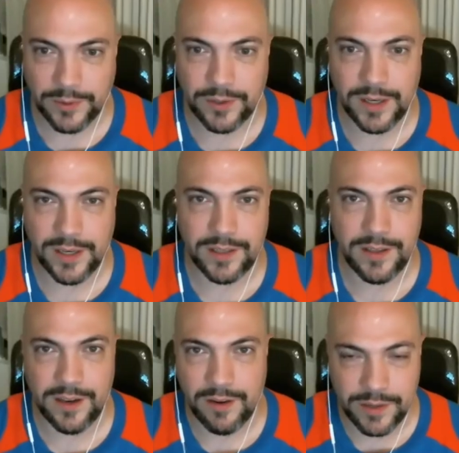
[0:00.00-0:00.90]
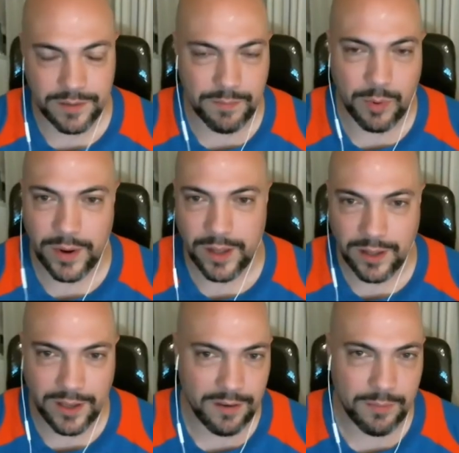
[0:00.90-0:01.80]
trees, and then you just boil
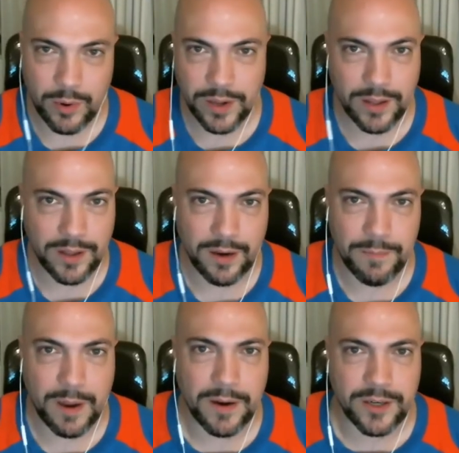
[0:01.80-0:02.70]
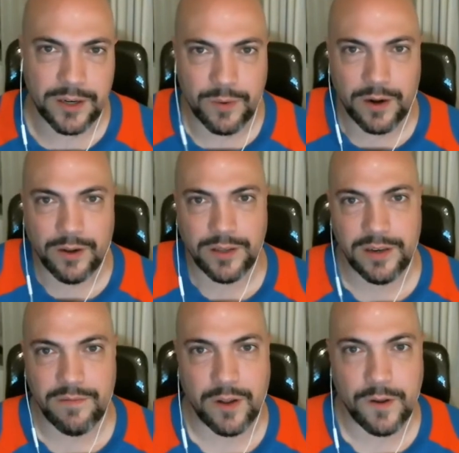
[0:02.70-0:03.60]
it and boil it. And I'm, I'm not sure what all is
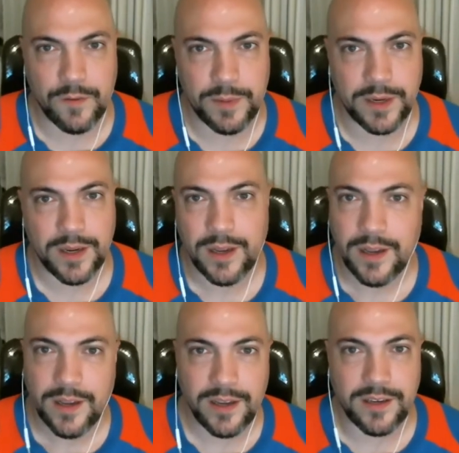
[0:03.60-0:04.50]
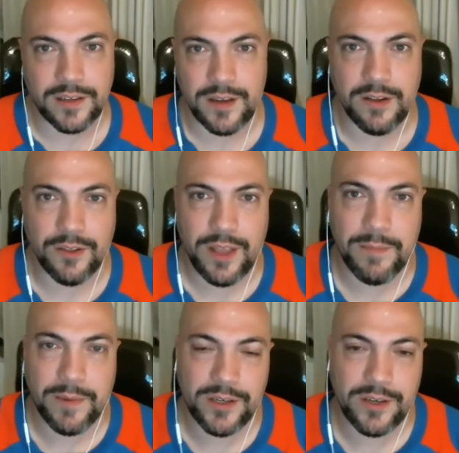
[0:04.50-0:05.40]
involved, but it doesn't yield that
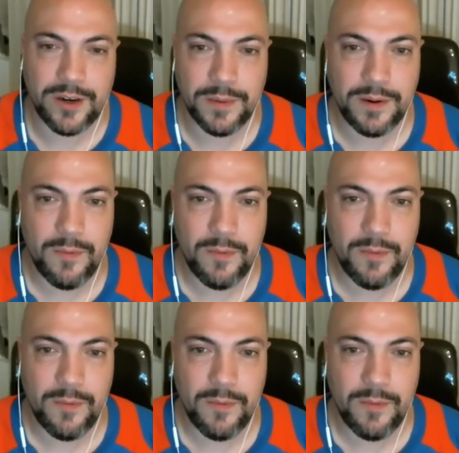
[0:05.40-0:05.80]
much syrup.